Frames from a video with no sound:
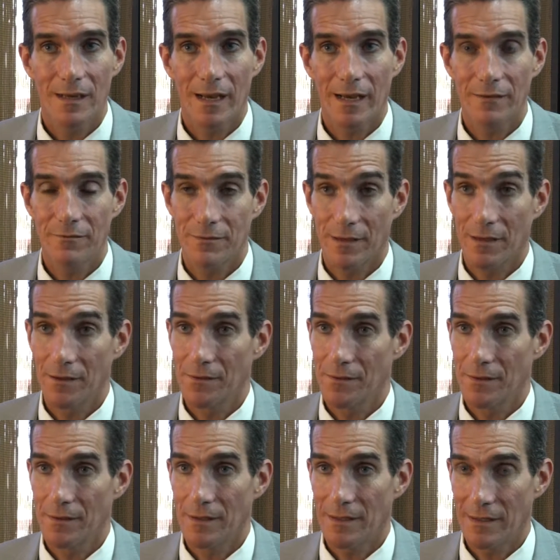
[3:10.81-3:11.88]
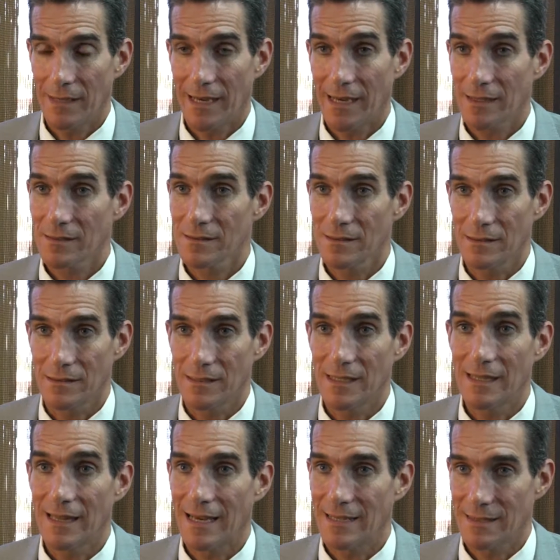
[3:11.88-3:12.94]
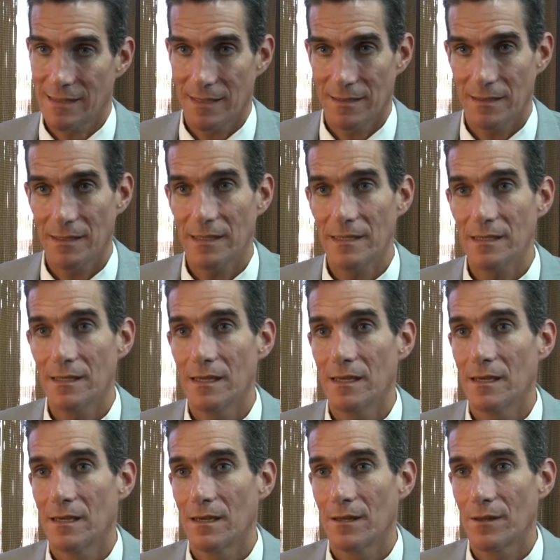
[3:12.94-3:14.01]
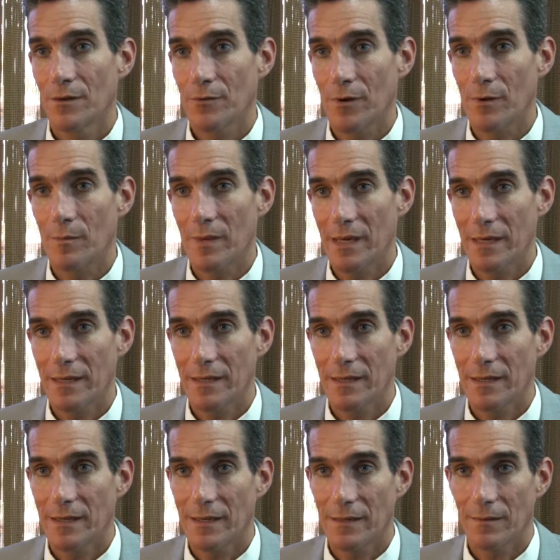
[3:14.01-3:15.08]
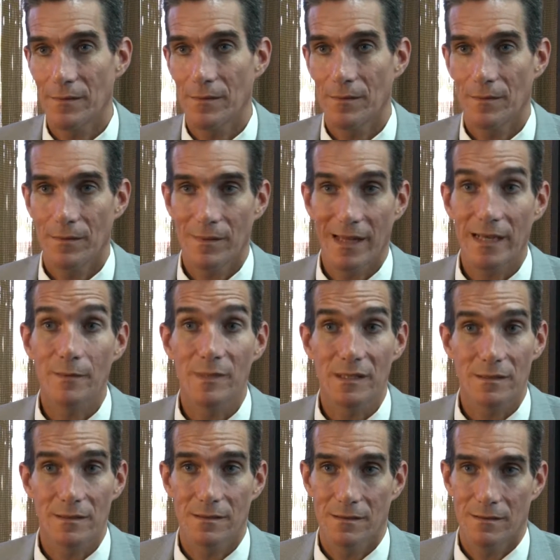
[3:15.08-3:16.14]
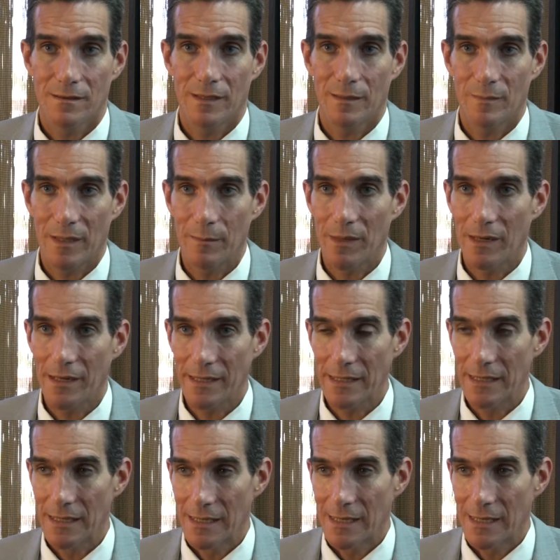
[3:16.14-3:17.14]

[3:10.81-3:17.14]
I felt excellent elasticity throughout my ligaments in my body,